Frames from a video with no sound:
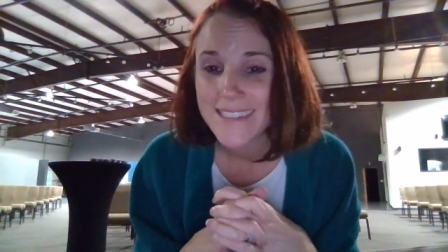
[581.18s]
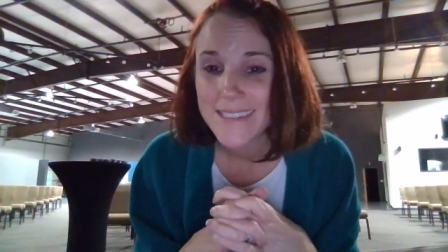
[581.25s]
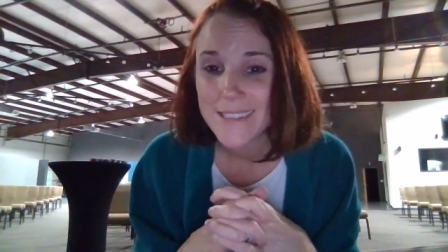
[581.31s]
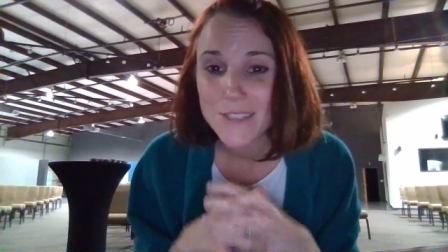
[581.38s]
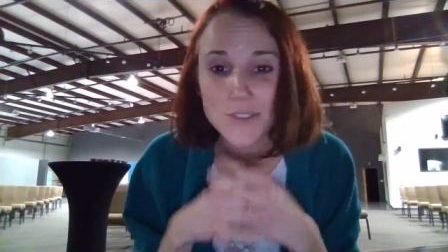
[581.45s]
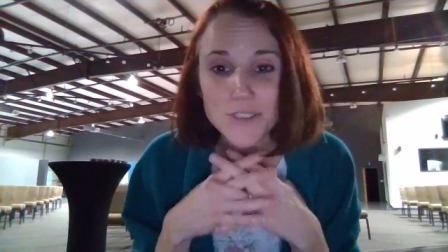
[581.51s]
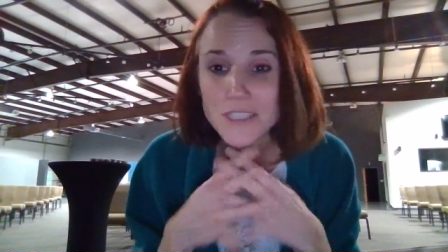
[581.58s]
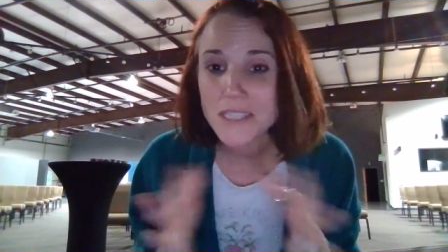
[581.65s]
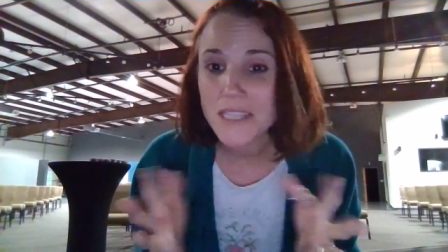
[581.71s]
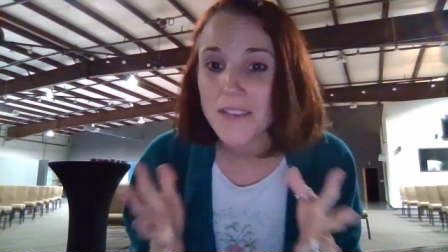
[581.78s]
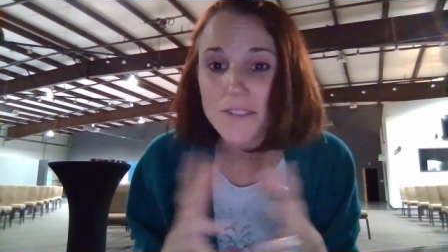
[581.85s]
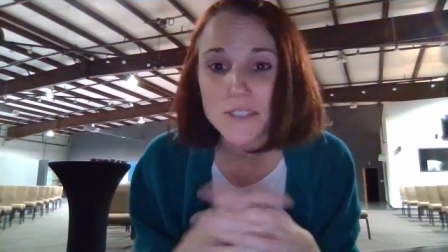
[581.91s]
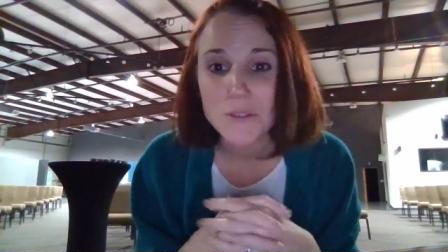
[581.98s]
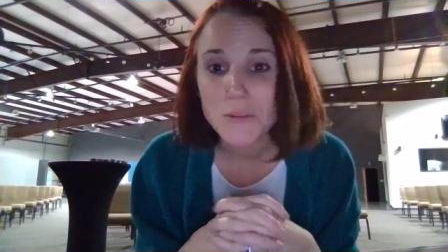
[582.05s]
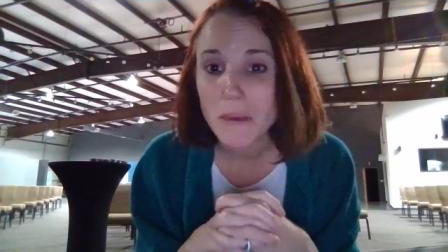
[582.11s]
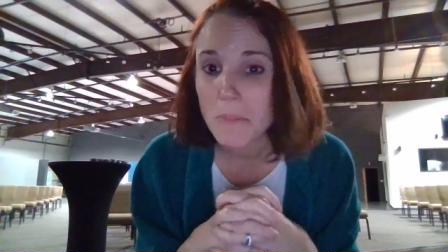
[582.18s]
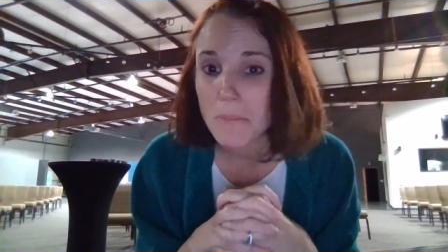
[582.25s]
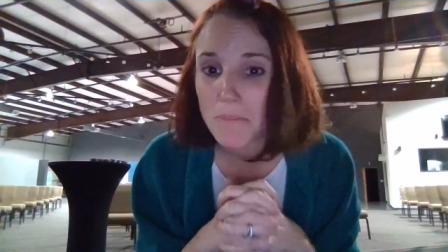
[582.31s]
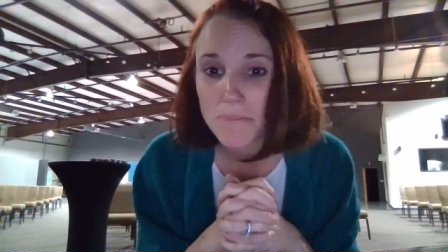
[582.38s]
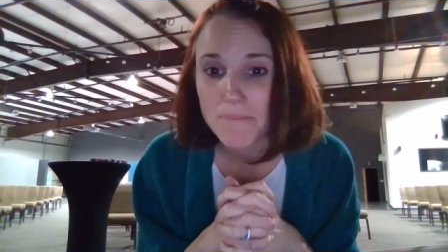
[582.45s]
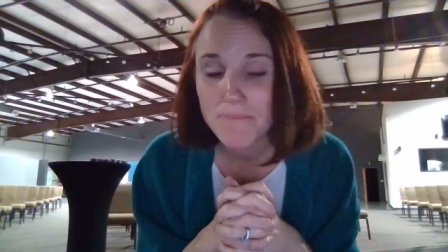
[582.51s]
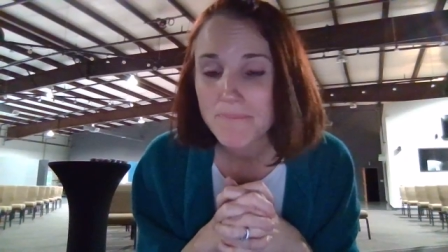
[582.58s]
So just give it to him.
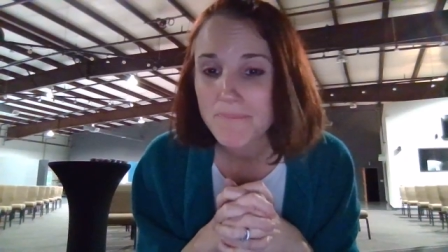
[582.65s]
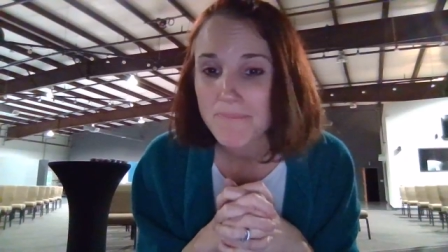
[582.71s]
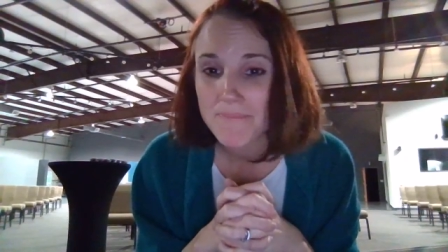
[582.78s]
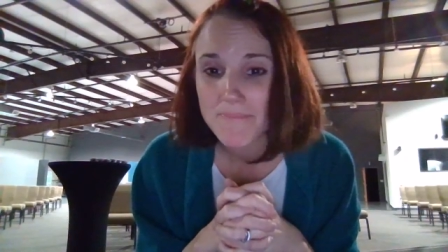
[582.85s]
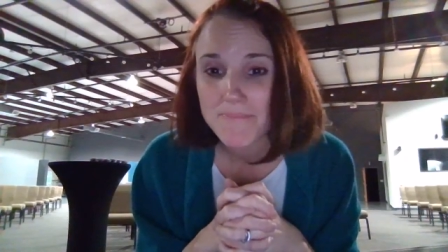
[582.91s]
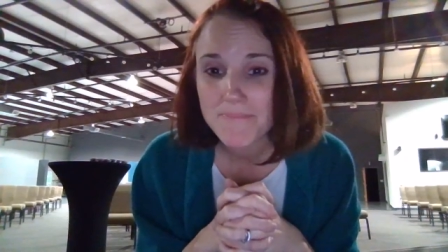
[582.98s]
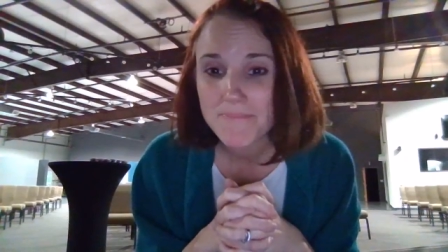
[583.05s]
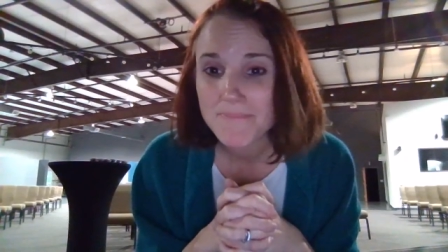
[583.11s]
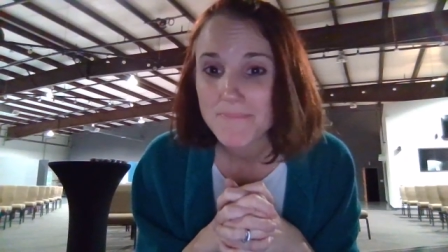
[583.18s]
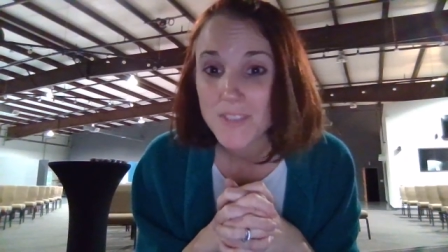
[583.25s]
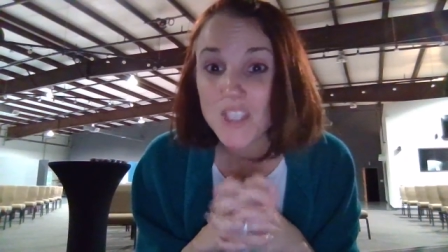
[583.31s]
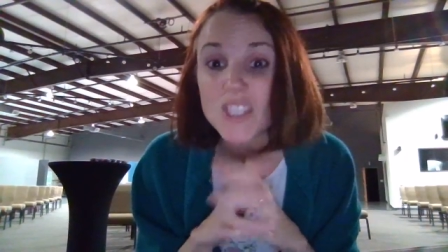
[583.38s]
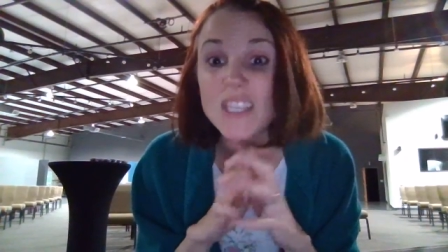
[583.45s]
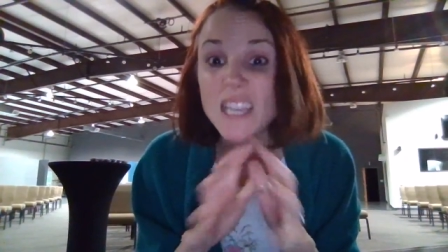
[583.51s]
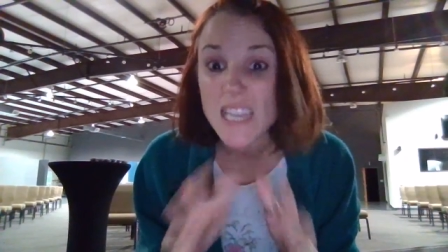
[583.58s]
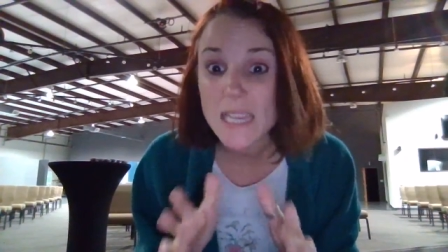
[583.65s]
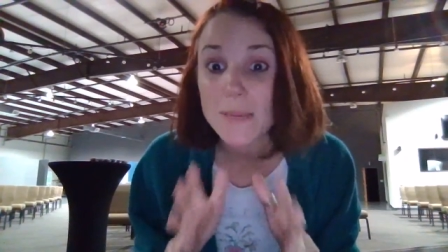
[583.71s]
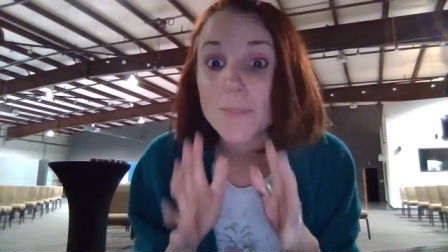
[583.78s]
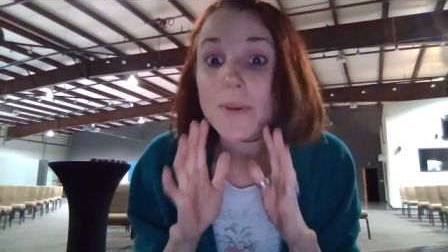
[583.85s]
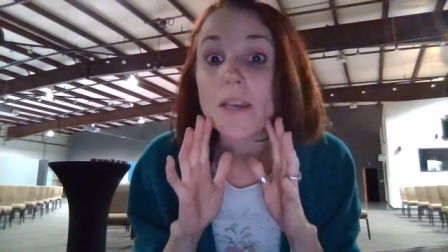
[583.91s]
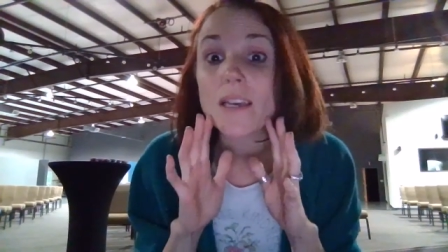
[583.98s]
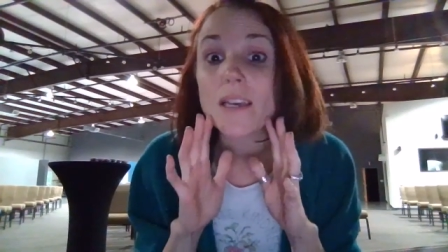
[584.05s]
Just
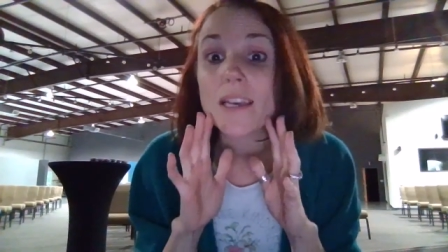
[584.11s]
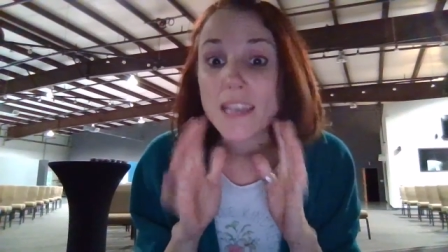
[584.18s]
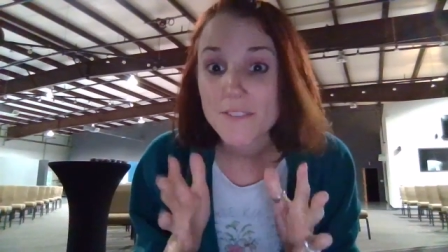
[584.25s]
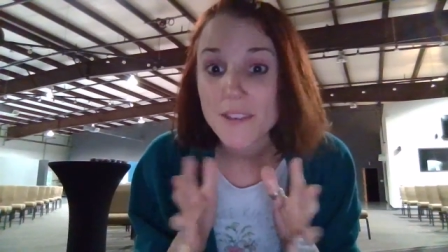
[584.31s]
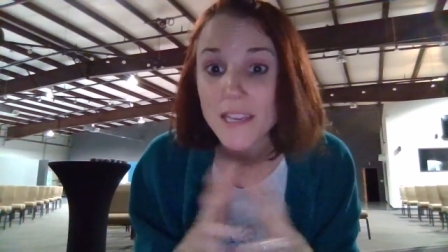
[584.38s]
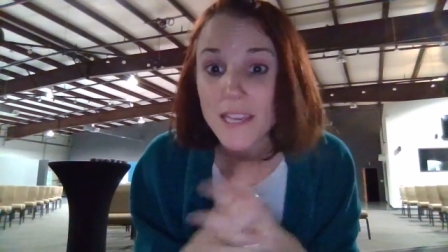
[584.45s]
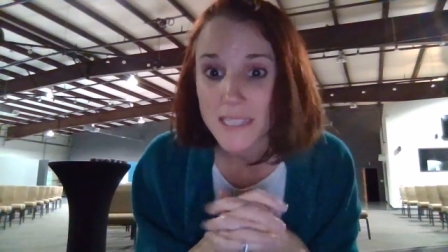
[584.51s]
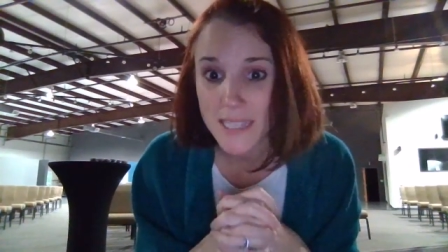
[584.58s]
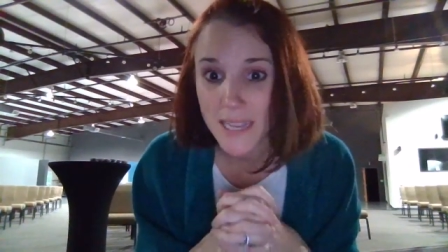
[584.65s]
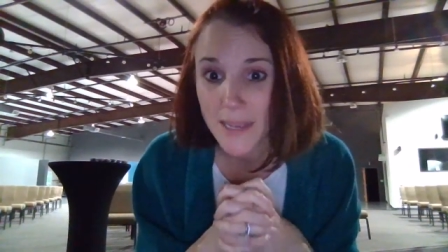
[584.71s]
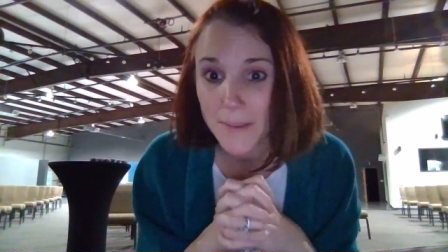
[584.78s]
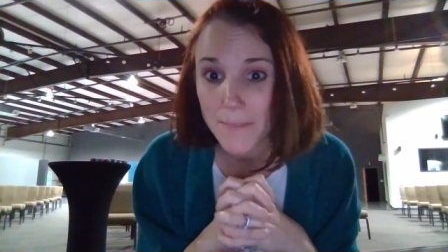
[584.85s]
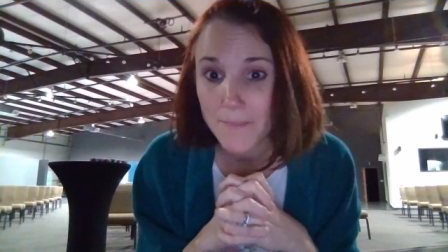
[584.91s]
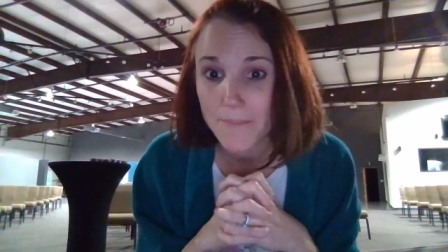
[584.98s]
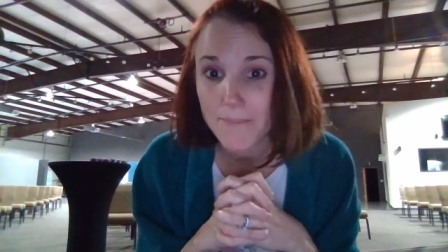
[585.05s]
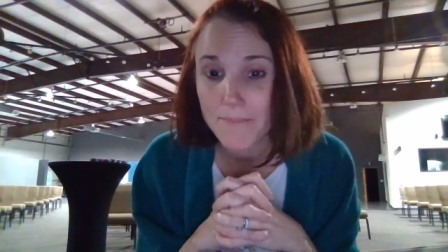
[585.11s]
keep giving it to him